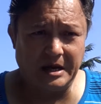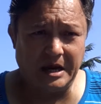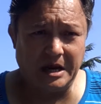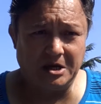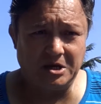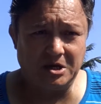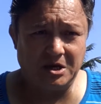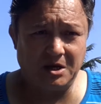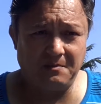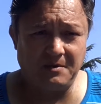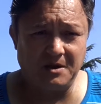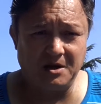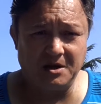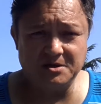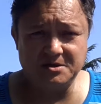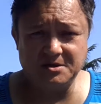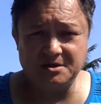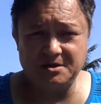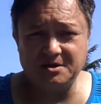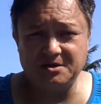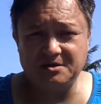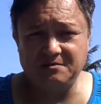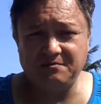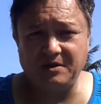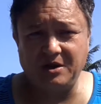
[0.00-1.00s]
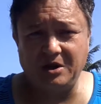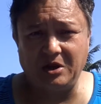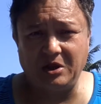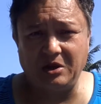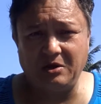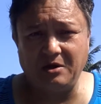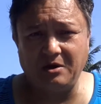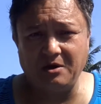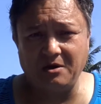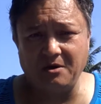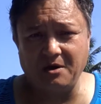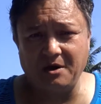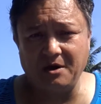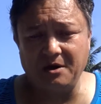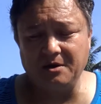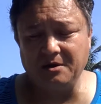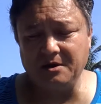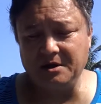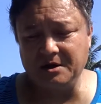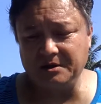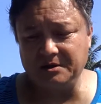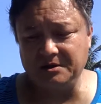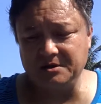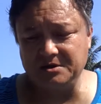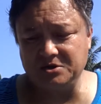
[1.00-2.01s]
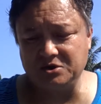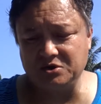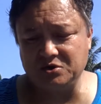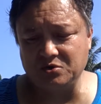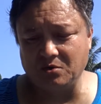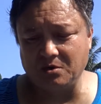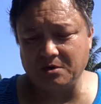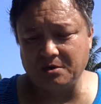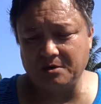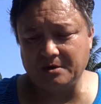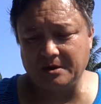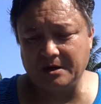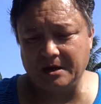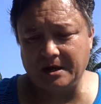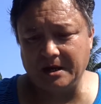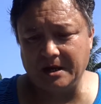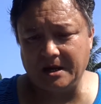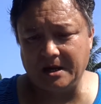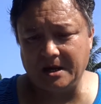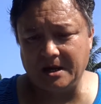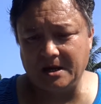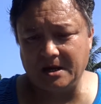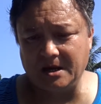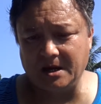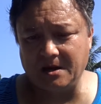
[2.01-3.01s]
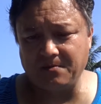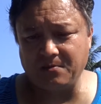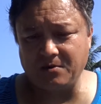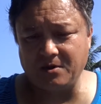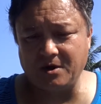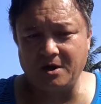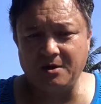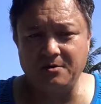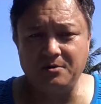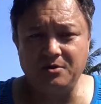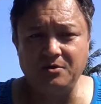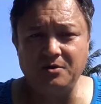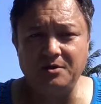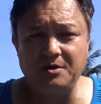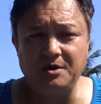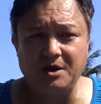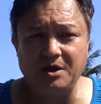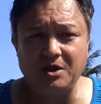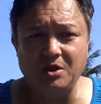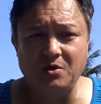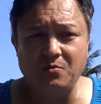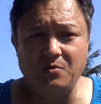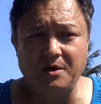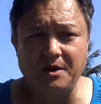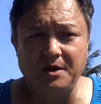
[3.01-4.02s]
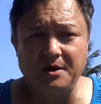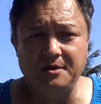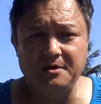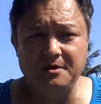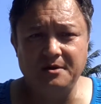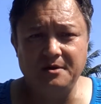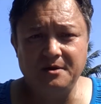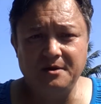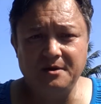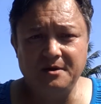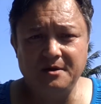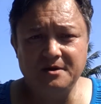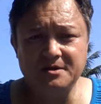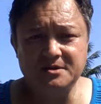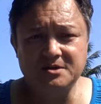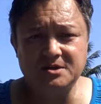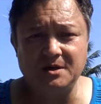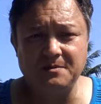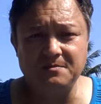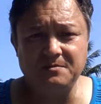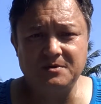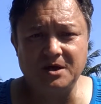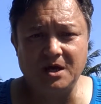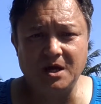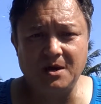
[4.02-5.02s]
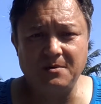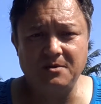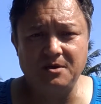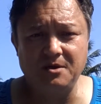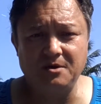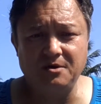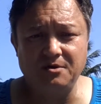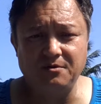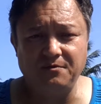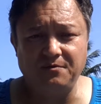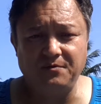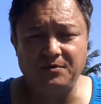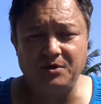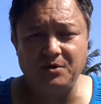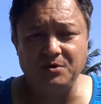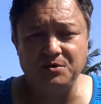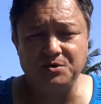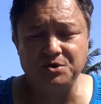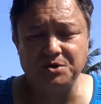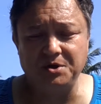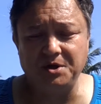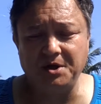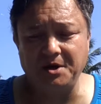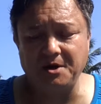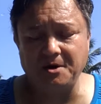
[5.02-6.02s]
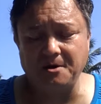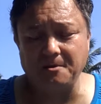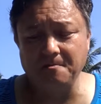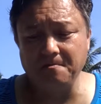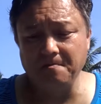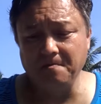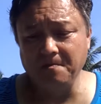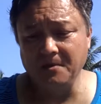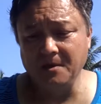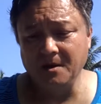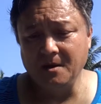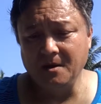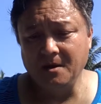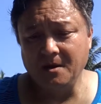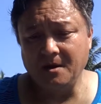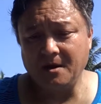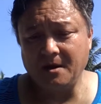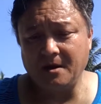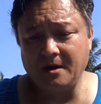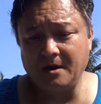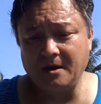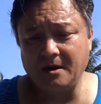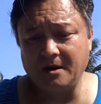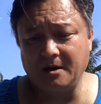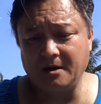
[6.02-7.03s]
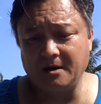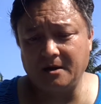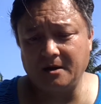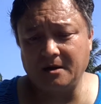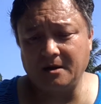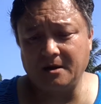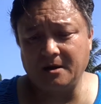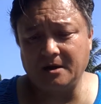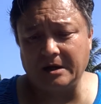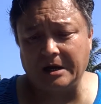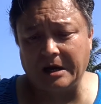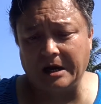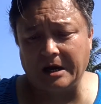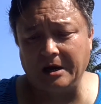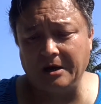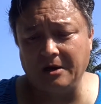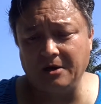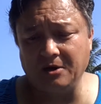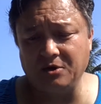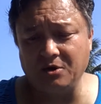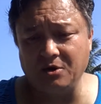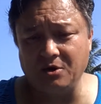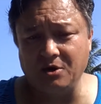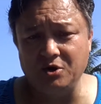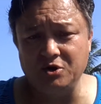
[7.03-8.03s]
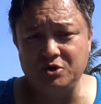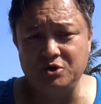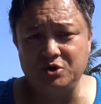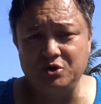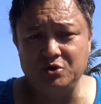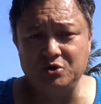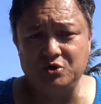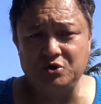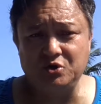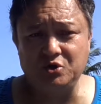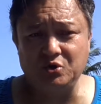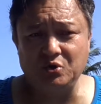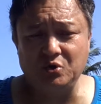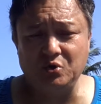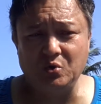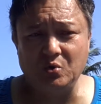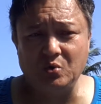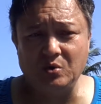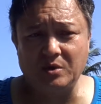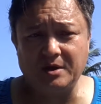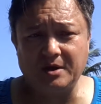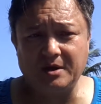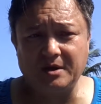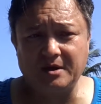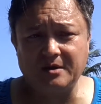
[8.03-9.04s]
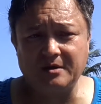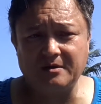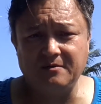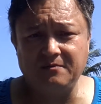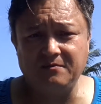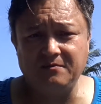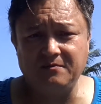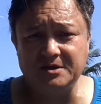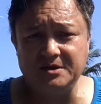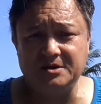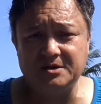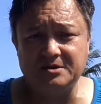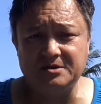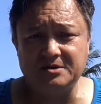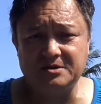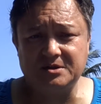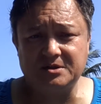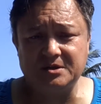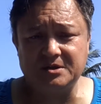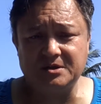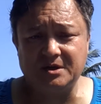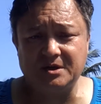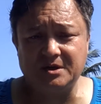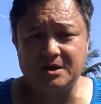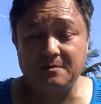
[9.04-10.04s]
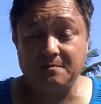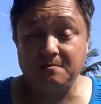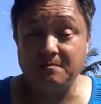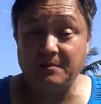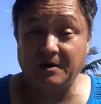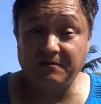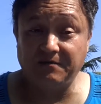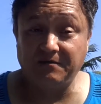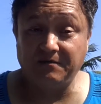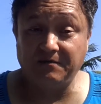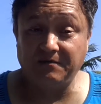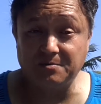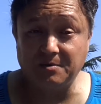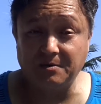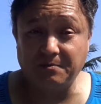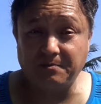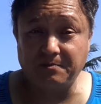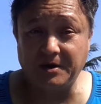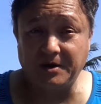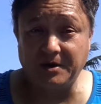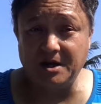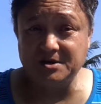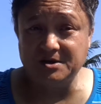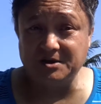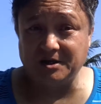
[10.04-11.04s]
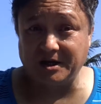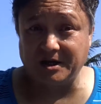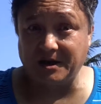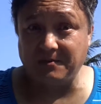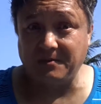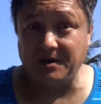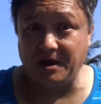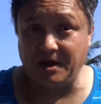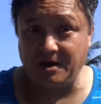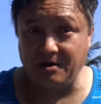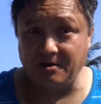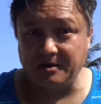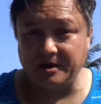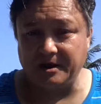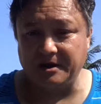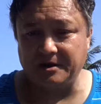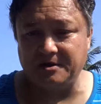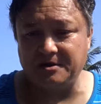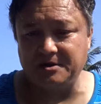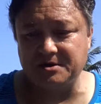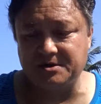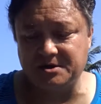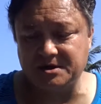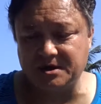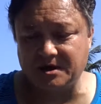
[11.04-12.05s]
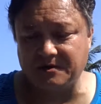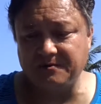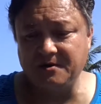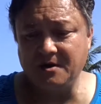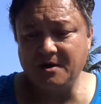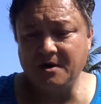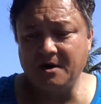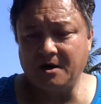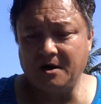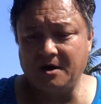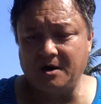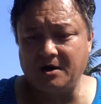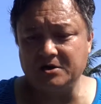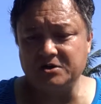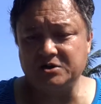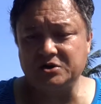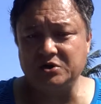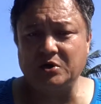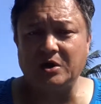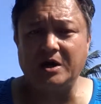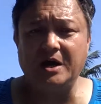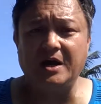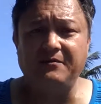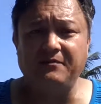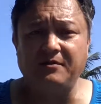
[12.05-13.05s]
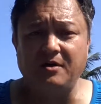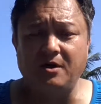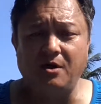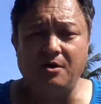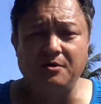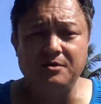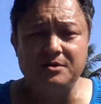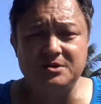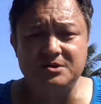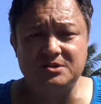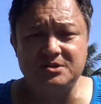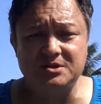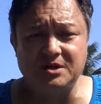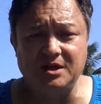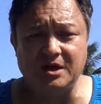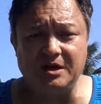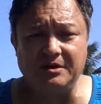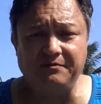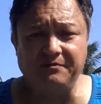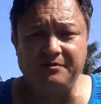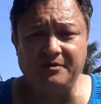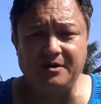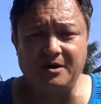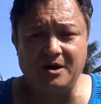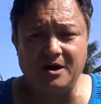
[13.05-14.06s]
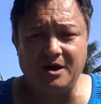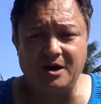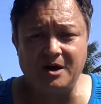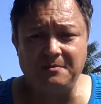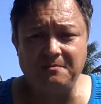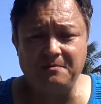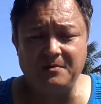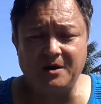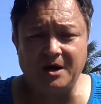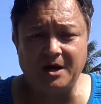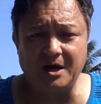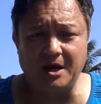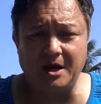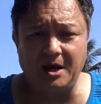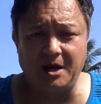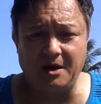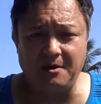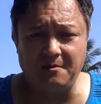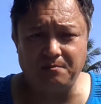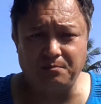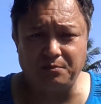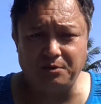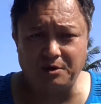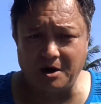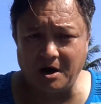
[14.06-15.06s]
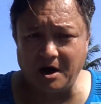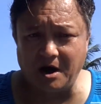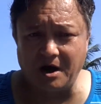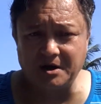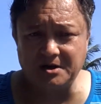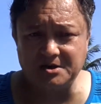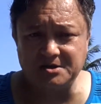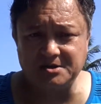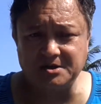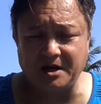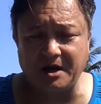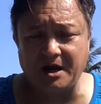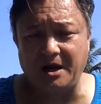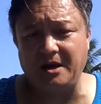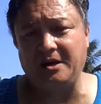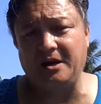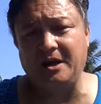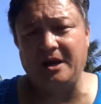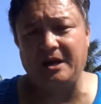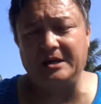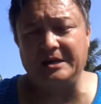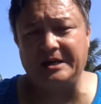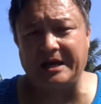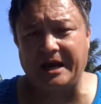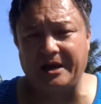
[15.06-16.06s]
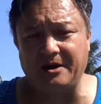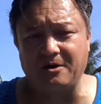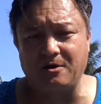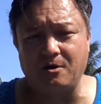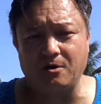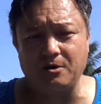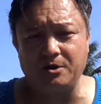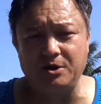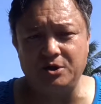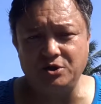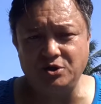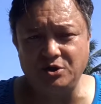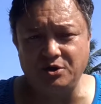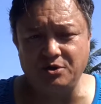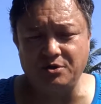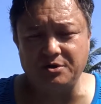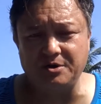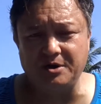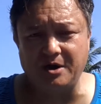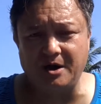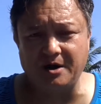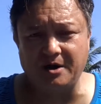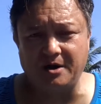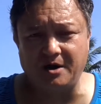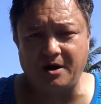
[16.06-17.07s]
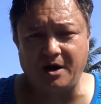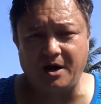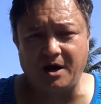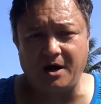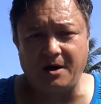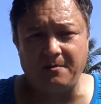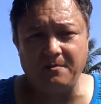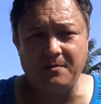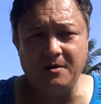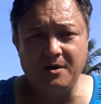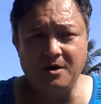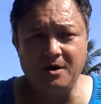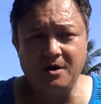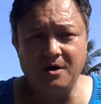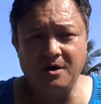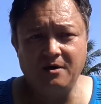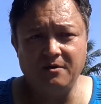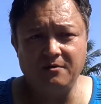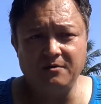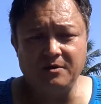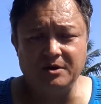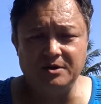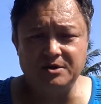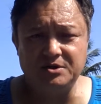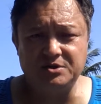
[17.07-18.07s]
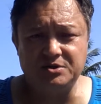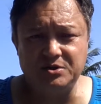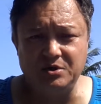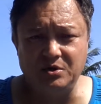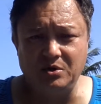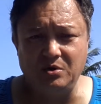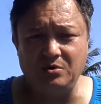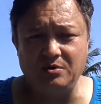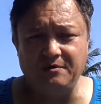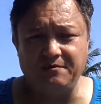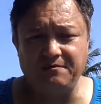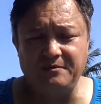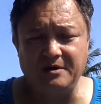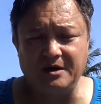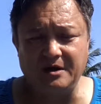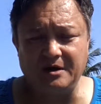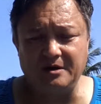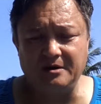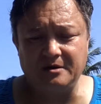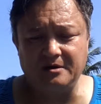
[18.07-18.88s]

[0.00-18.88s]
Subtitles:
18 minutes on this video here. I'm going to cut this short, and I'll probably do another one sometime in the near future here. I encourage you to visit my Facebook page, like me, all that good stuff. Also, I have all this stuff on my blog site at danharleyjr.com. Very soon, if